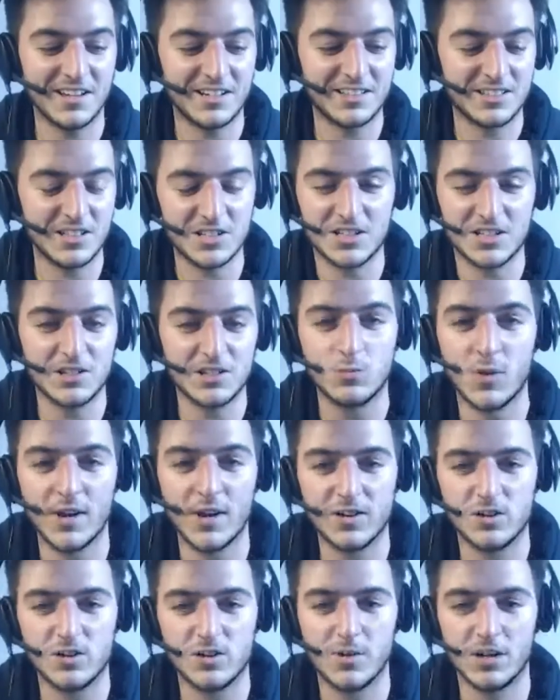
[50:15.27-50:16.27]
like just
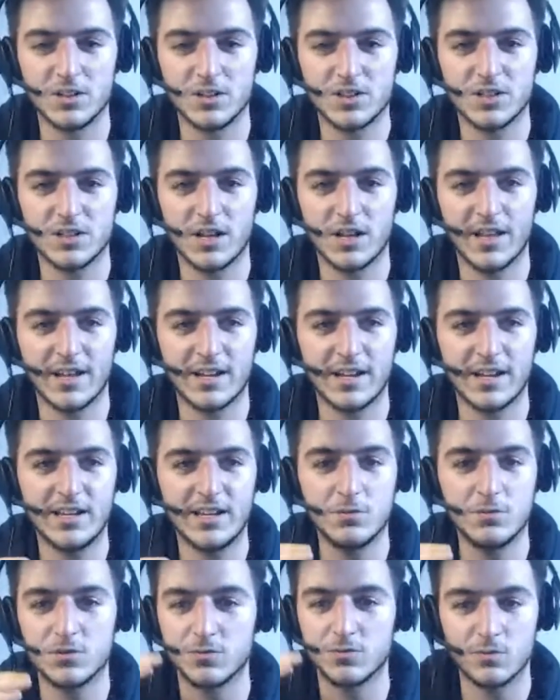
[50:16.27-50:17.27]
did way too much. Like
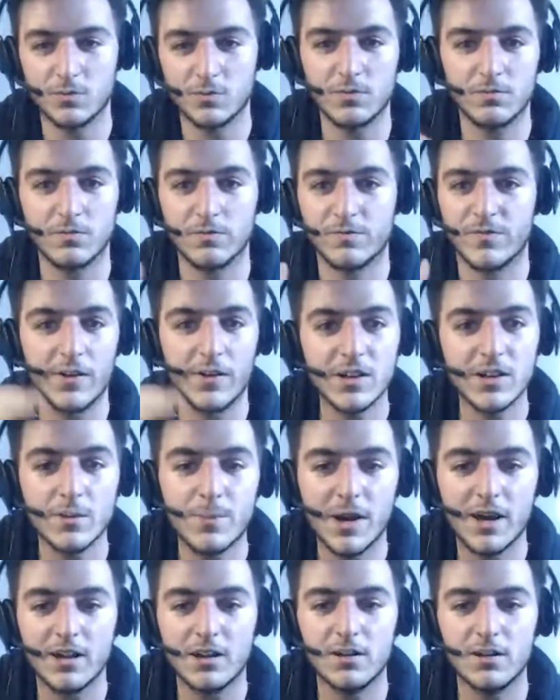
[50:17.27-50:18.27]
he was very
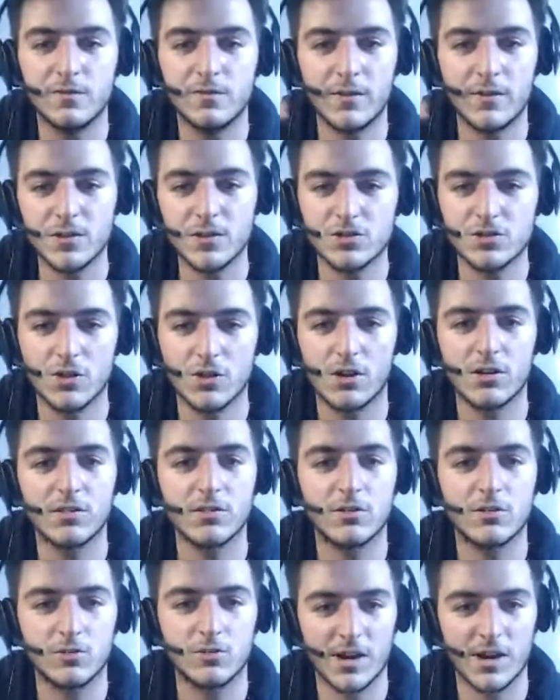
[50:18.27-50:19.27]
competitive, very
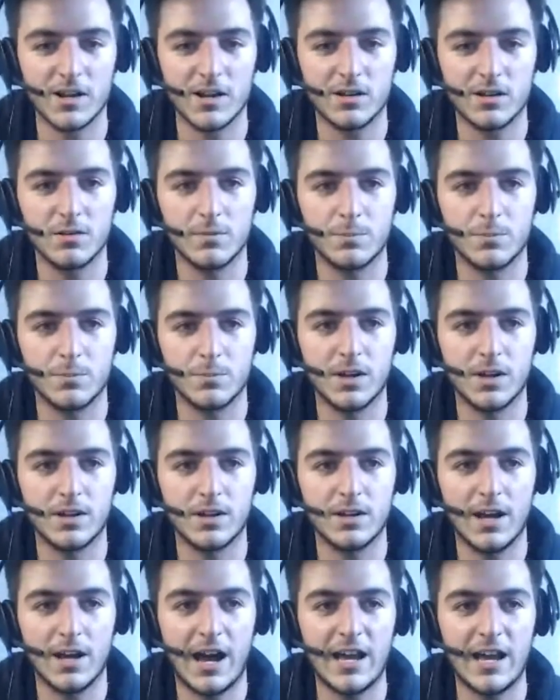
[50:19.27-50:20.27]
strong, great, but
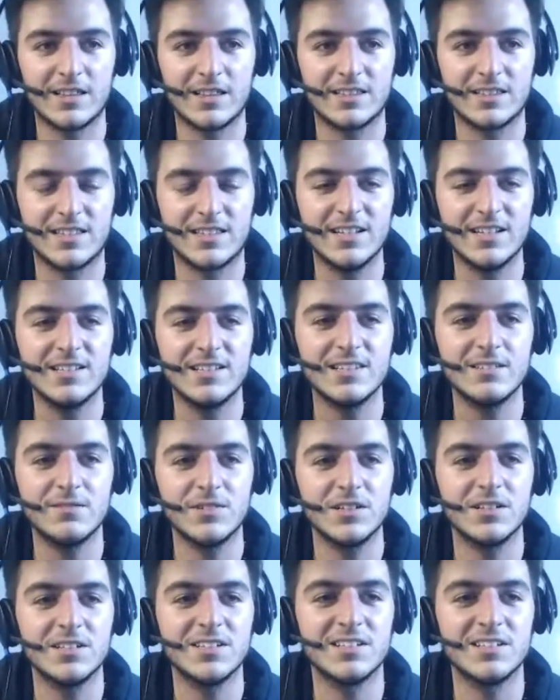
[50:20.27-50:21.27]
I didn't
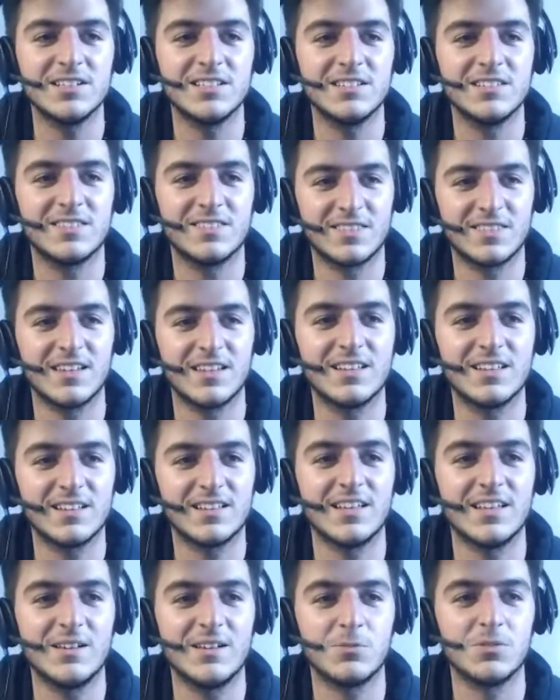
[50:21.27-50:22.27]
really think
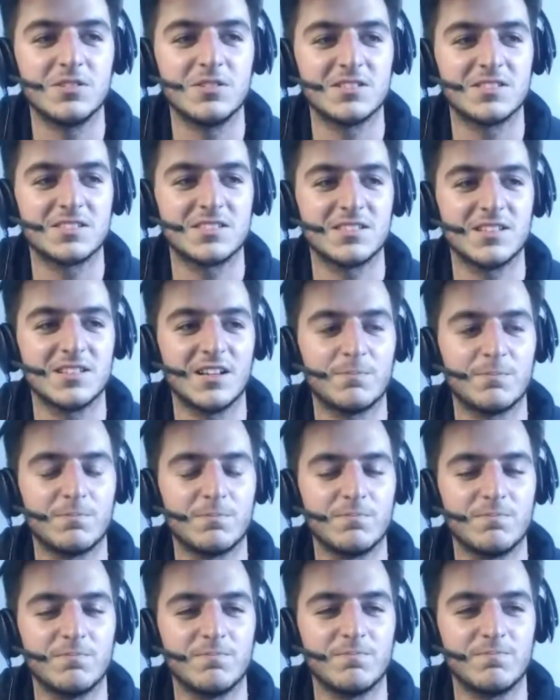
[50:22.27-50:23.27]
it was a
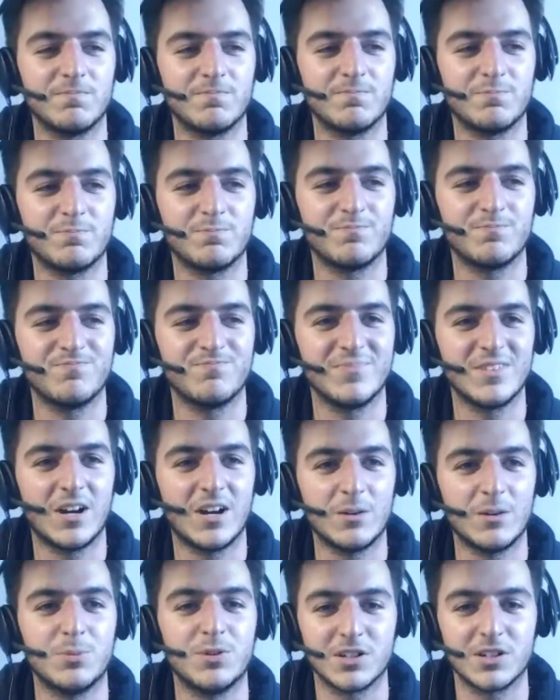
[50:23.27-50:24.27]

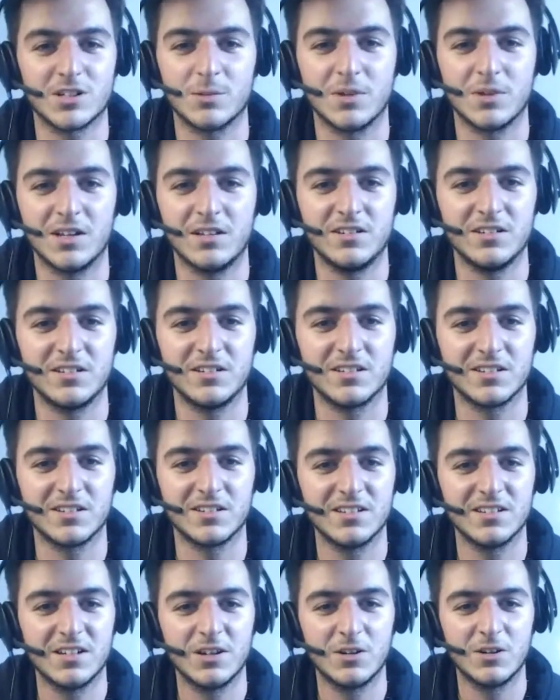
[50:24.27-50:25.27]
unpredictable ending.
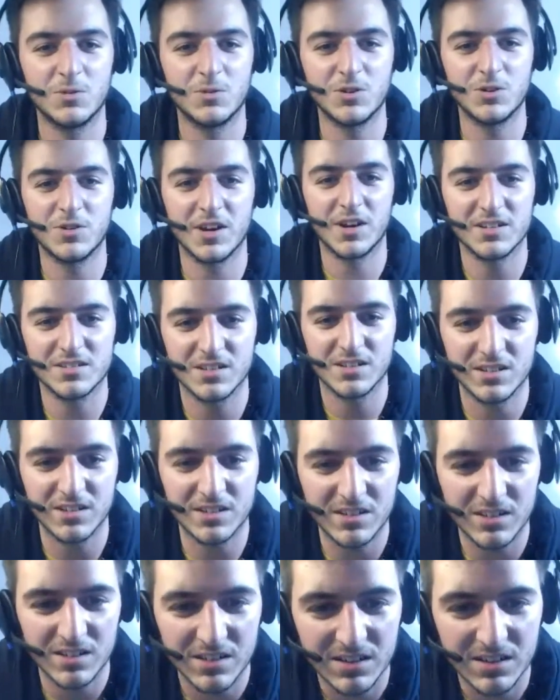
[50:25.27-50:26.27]
What do you guys
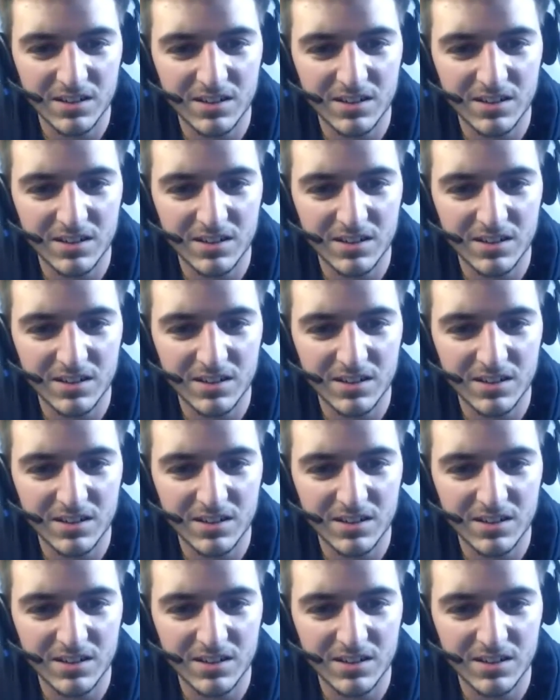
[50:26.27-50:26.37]
think?